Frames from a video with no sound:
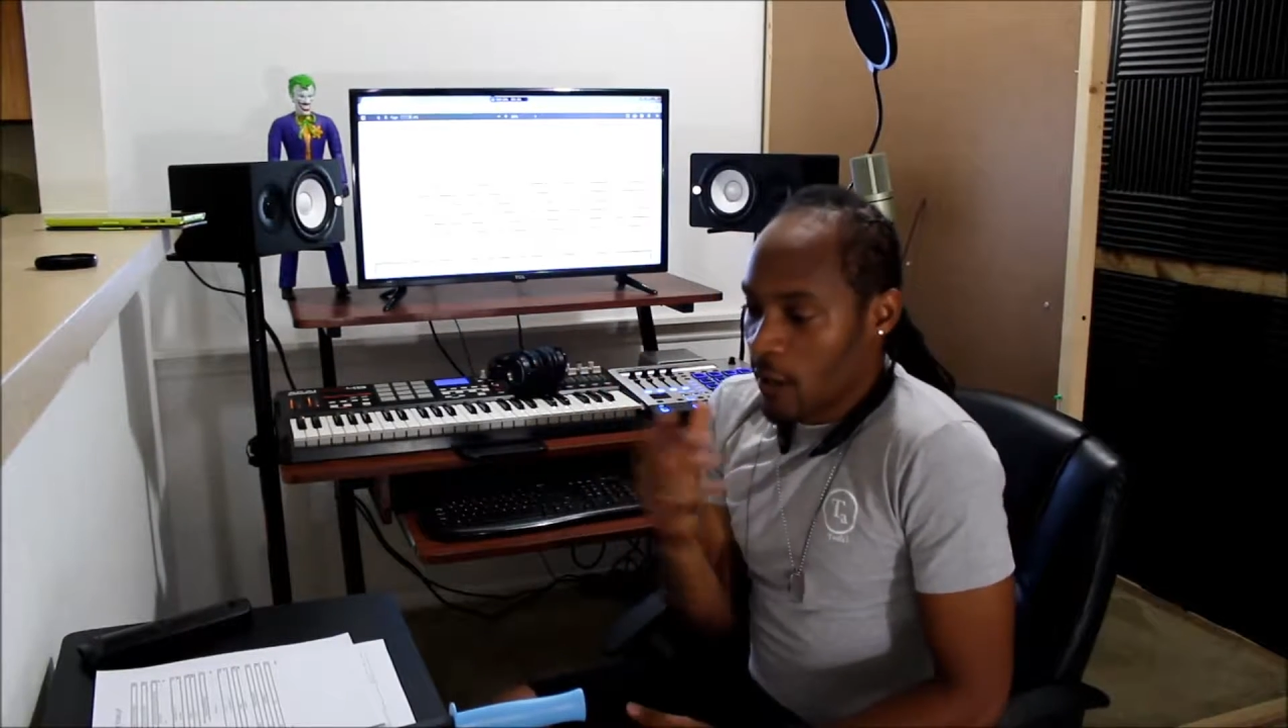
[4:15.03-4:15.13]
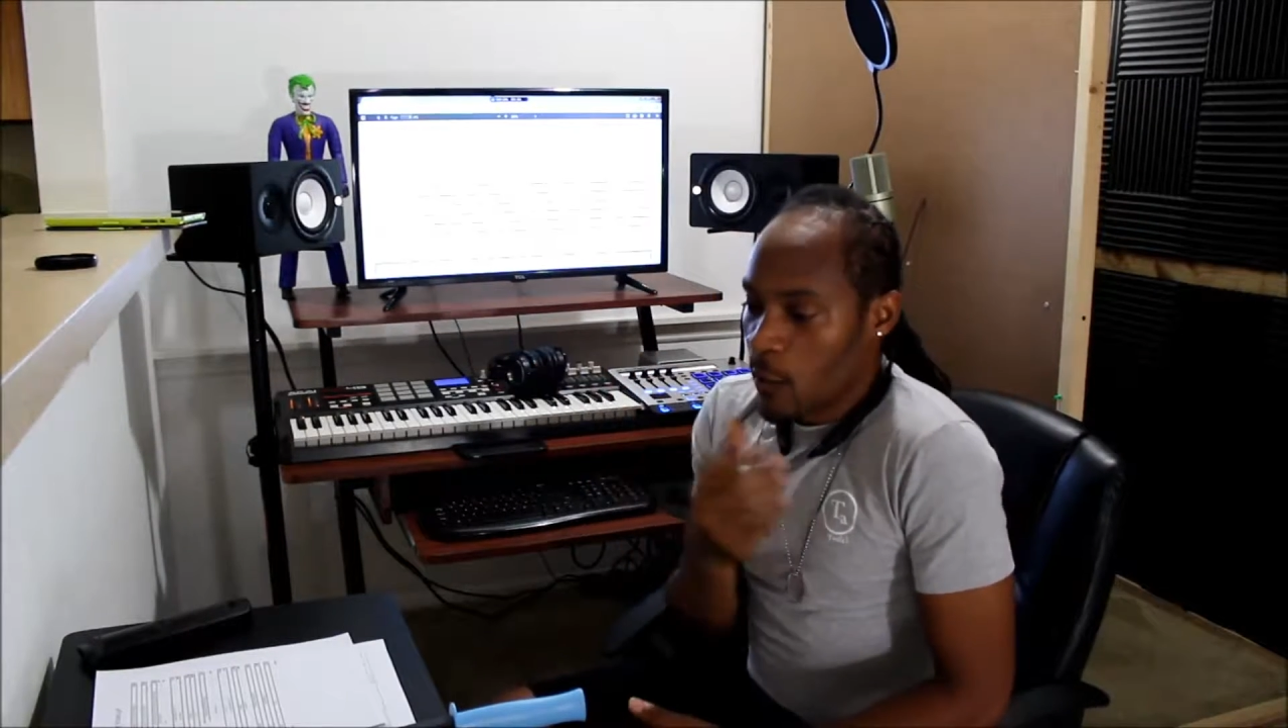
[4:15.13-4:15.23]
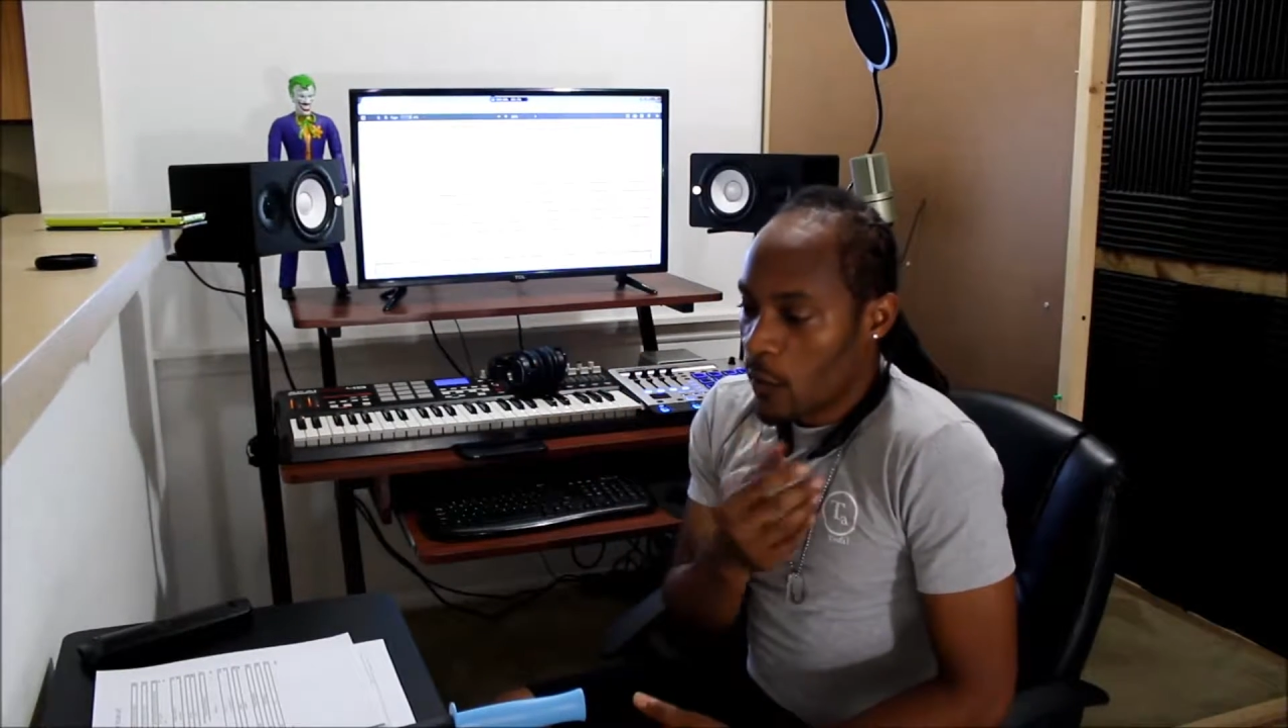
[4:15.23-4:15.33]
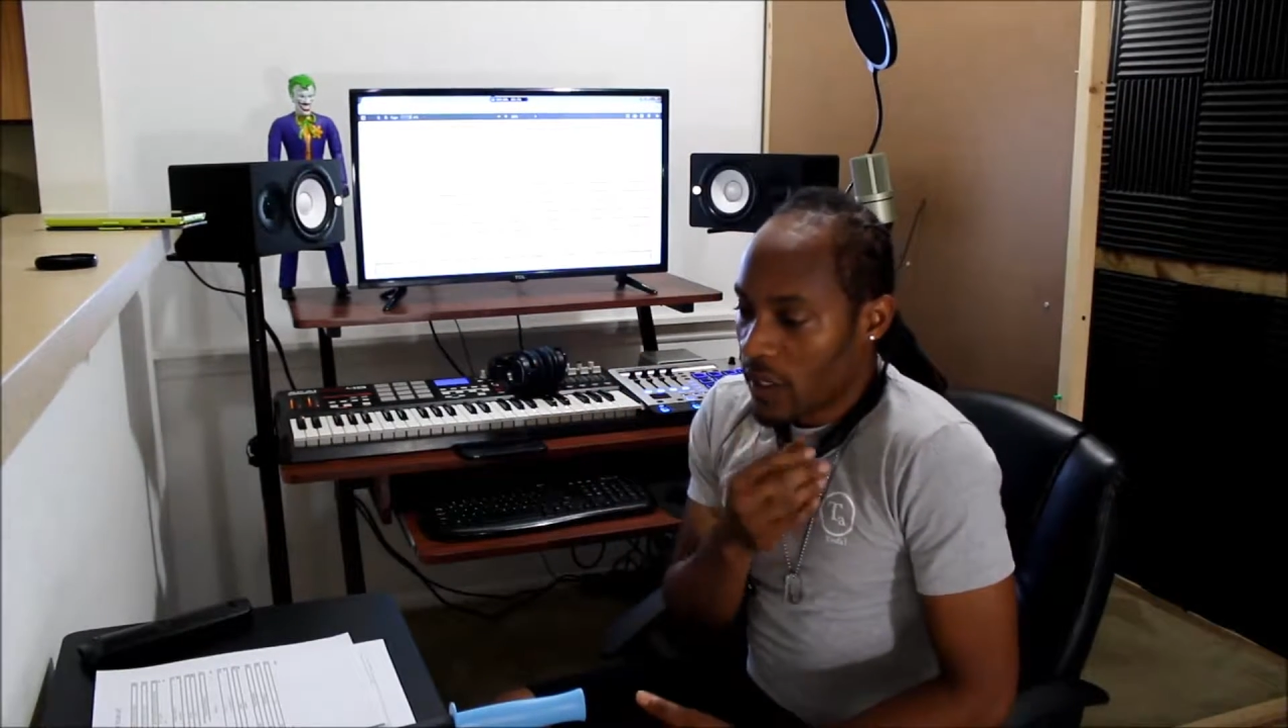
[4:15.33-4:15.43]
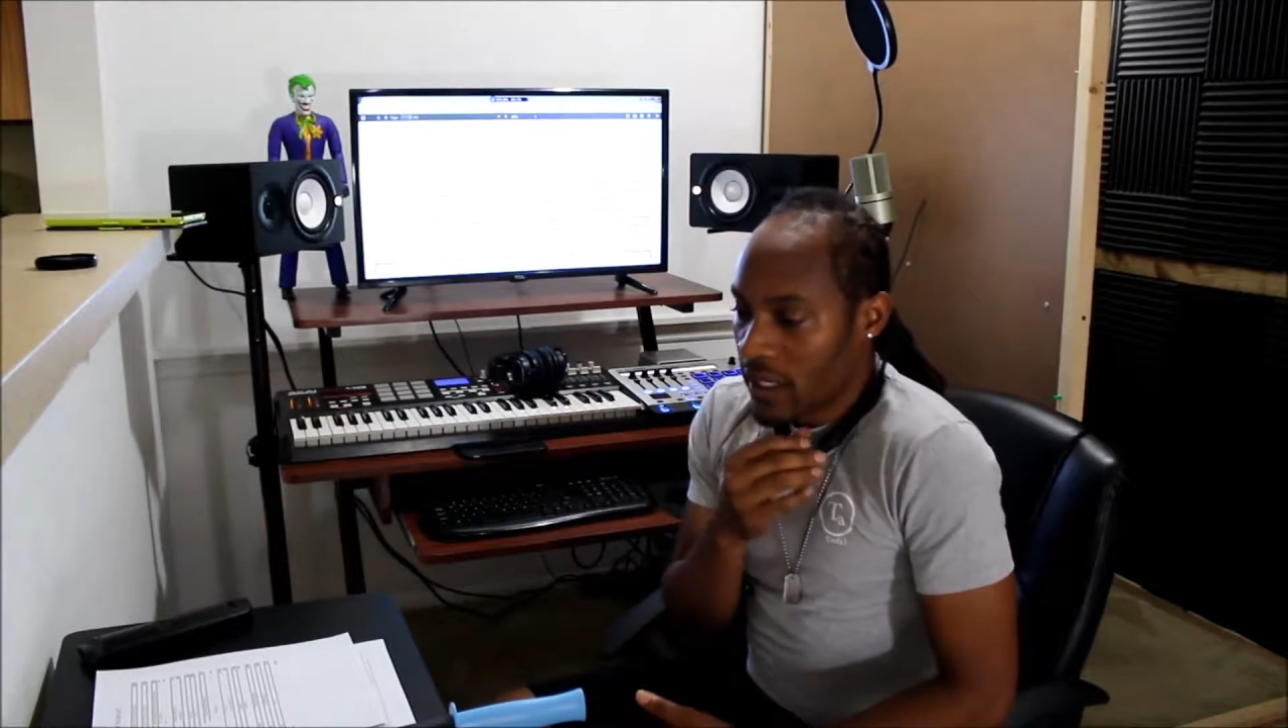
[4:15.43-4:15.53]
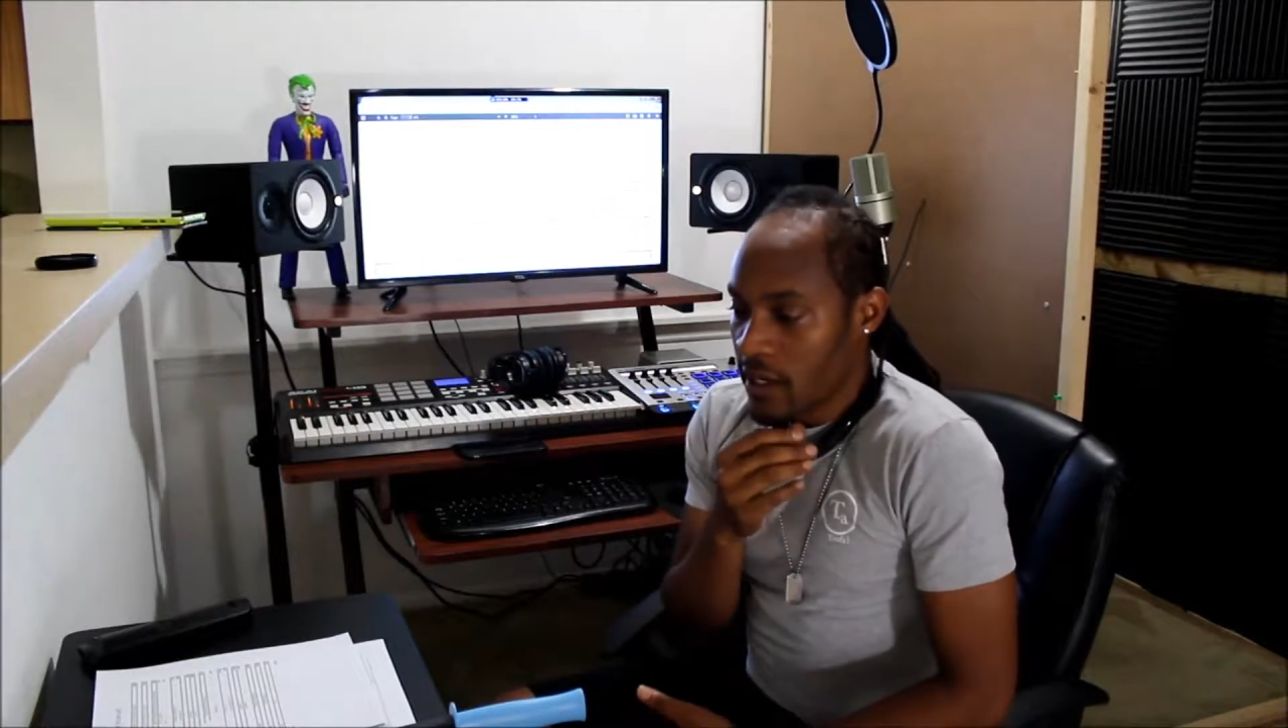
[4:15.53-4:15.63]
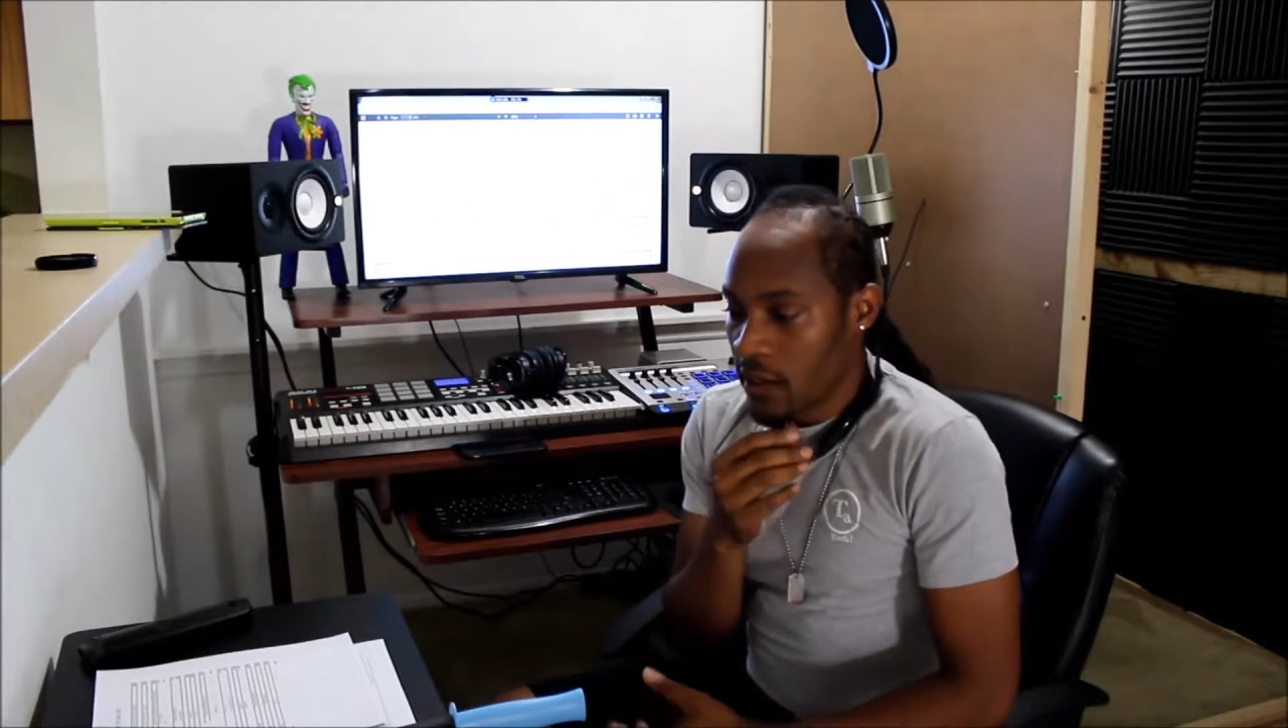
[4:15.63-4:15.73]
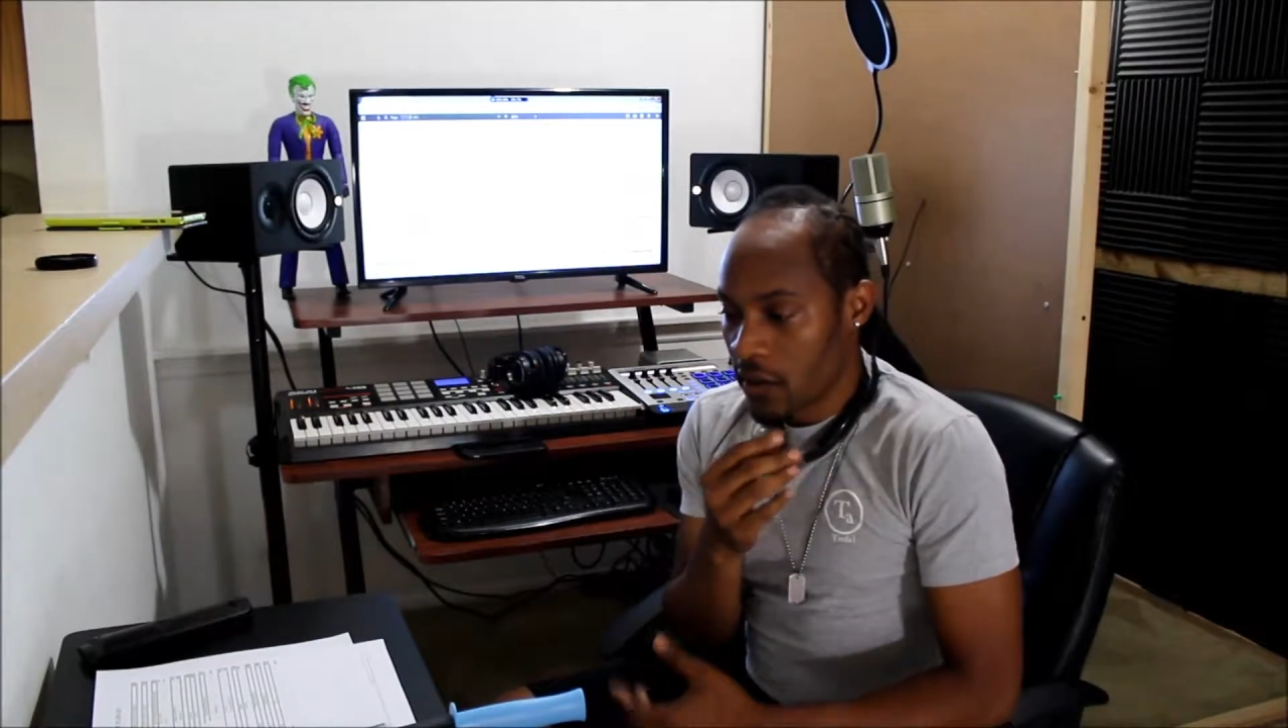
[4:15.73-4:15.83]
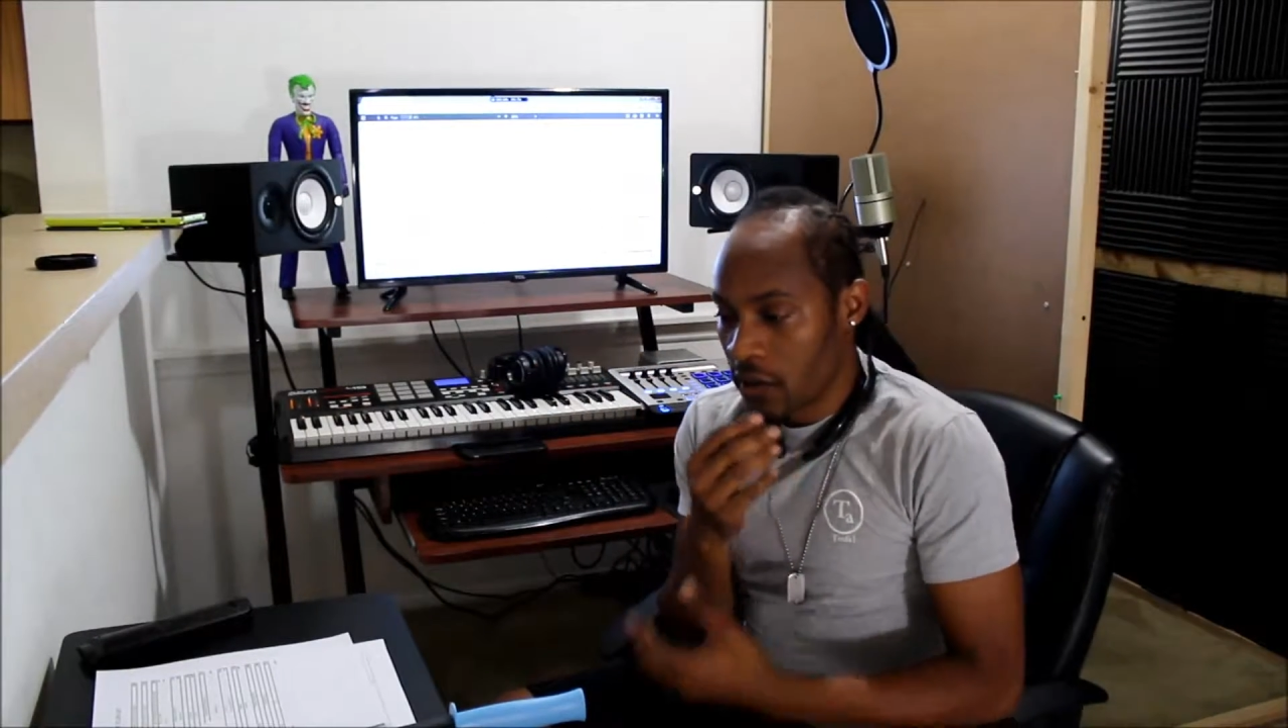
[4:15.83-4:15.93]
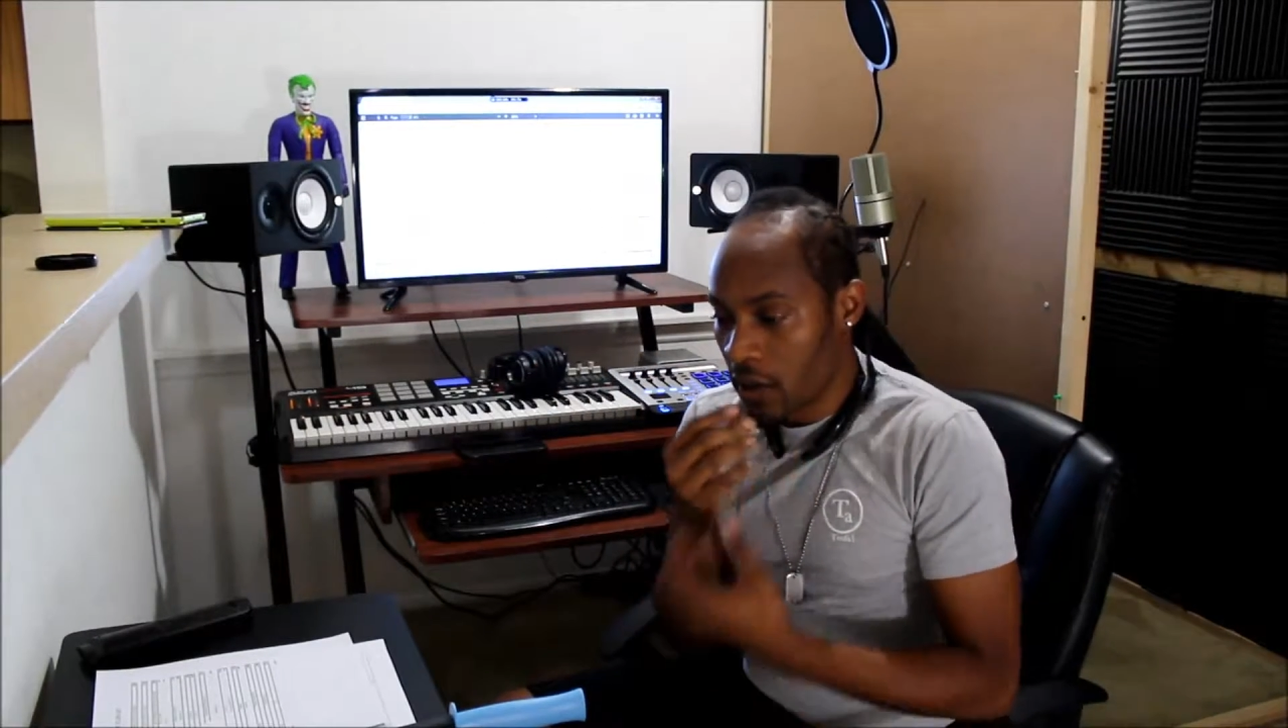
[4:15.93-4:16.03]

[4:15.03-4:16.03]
you can hear